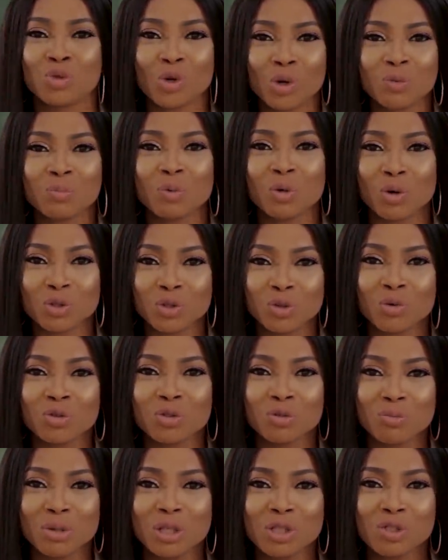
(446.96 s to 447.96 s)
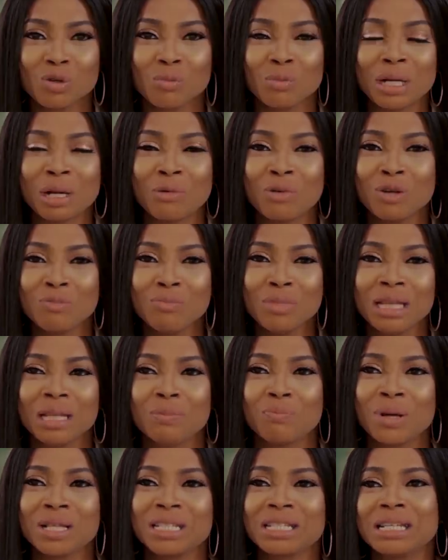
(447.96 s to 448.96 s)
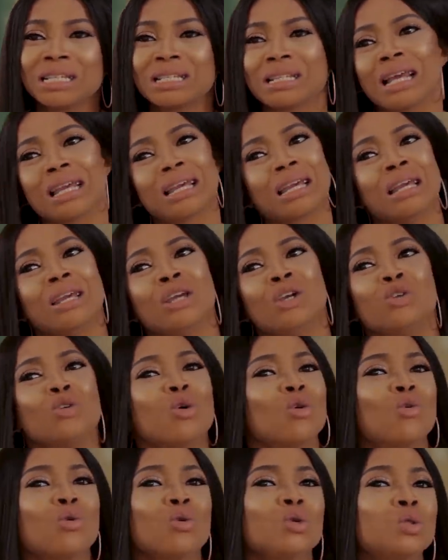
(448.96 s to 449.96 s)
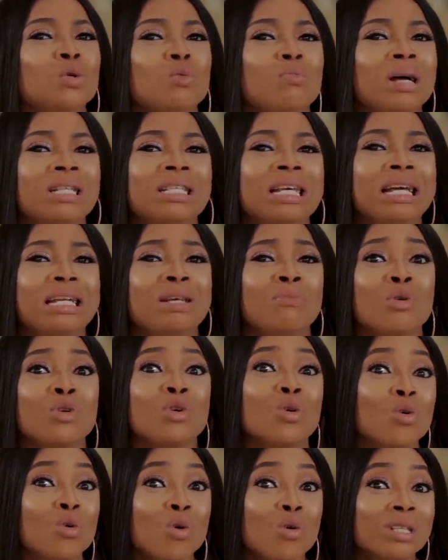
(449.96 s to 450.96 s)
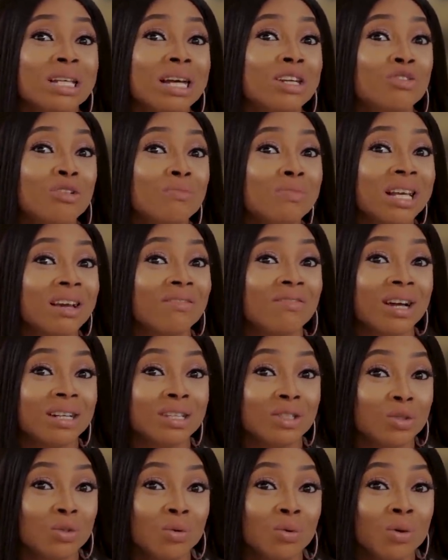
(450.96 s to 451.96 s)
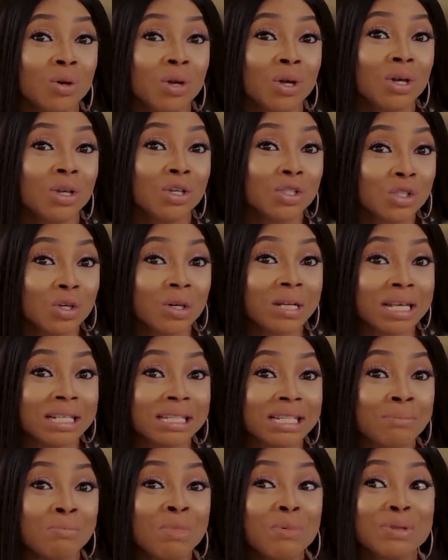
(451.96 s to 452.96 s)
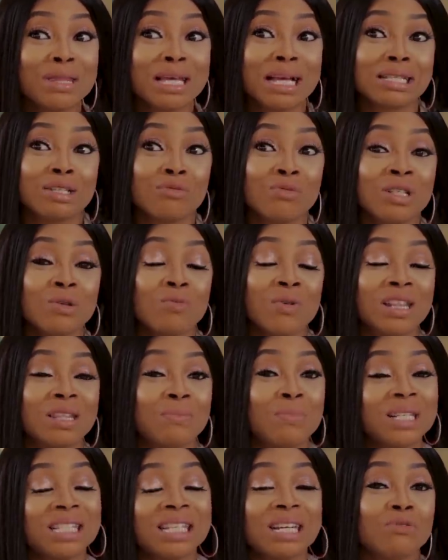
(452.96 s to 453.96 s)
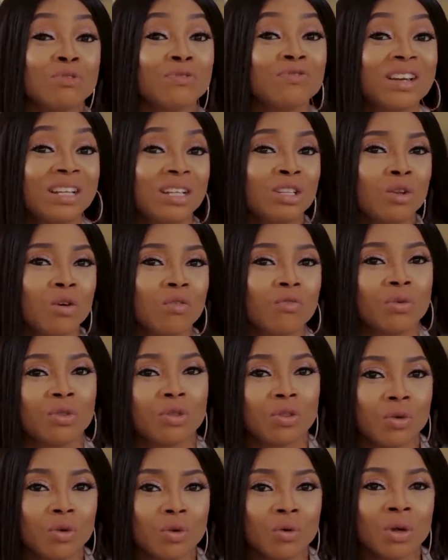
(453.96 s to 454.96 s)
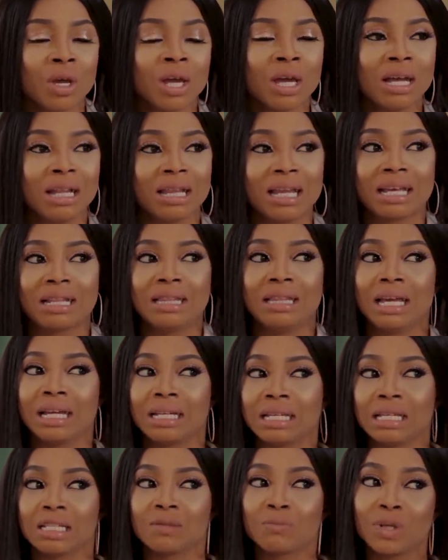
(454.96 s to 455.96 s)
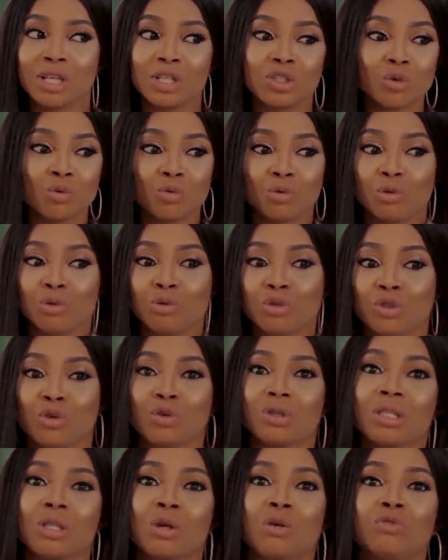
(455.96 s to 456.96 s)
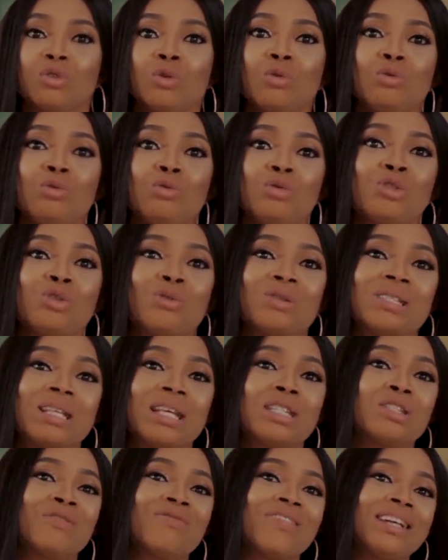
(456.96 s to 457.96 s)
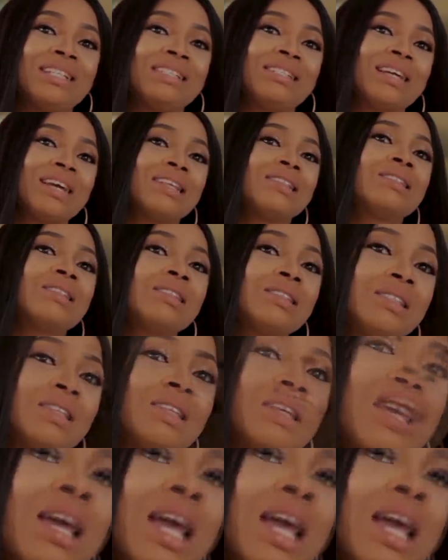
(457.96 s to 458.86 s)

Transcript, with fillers: just because you want to meet someone, and when you meet the person, it's like your goals don't matter anymore. Your goals and dreams are valid though. Do you understand? Maybe that's the reason why the person even fell in love with you. Like, ladies, please don't lose yourself. Don't lose your sense of identity.